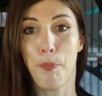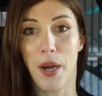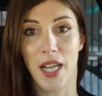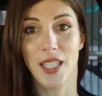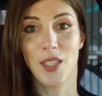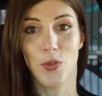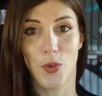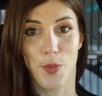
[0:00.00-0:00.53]

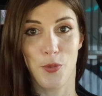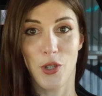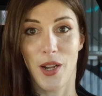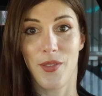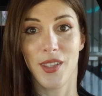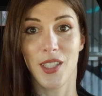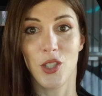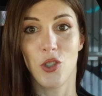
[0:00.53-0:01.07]
bus when I'm
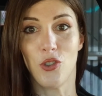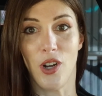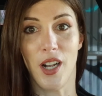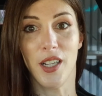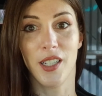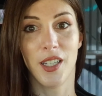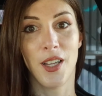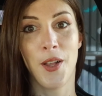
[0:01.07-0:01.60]
driving this
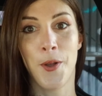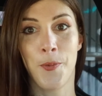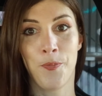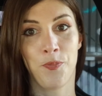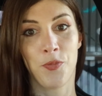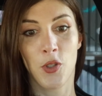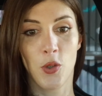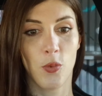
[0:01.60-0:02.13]
truck,
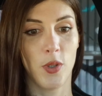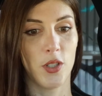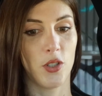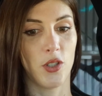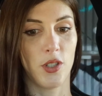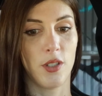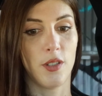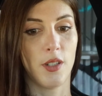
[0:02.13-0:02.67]

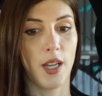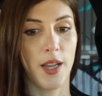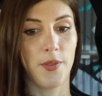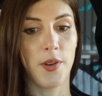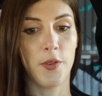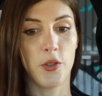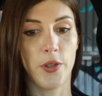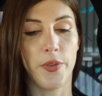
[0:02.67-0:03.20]
which
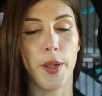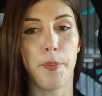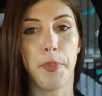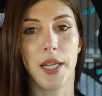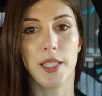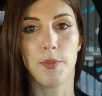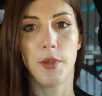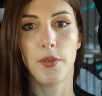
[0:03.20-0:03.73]
I've never driven a
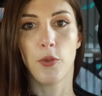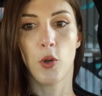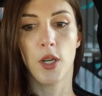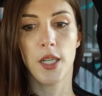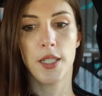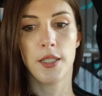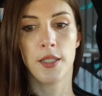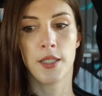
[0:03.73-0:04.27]
bus
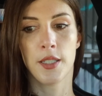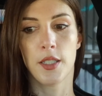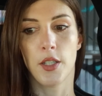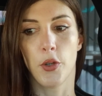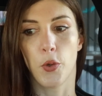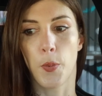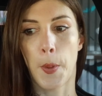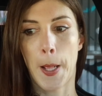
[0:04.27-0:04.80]
before,
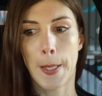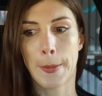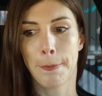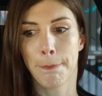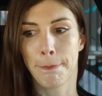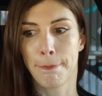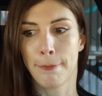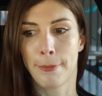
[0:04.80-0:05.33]
so
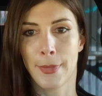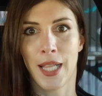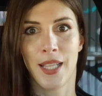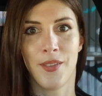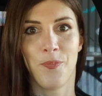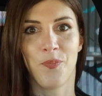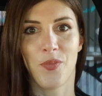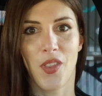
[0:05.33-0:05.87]

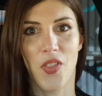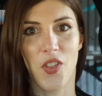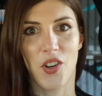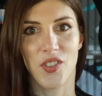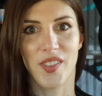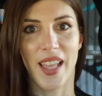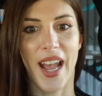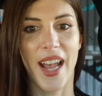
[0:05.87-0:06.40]

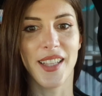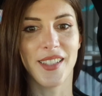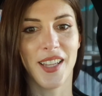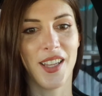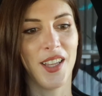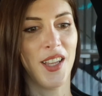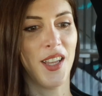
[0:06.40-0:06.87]
there's that.